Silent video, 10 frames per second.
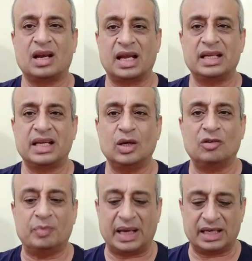ranking
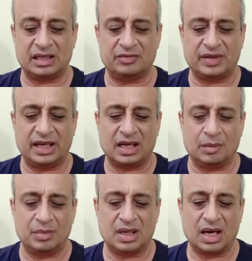of bank nifty
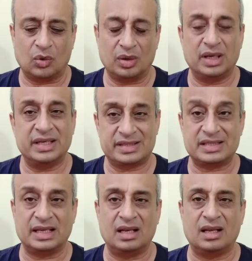come down it's
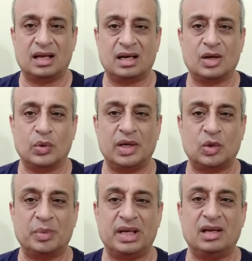still uh, going to
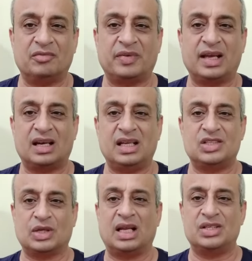be fairly
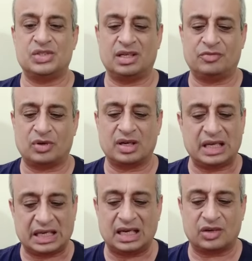challenging for a
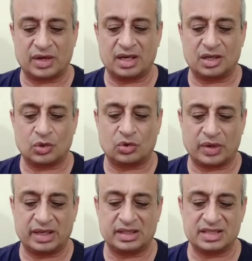retail trader to
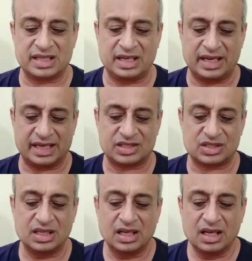trade this index
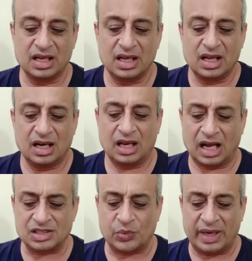
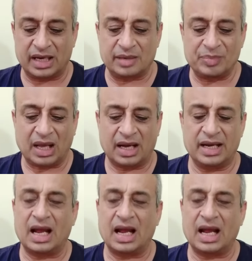last week i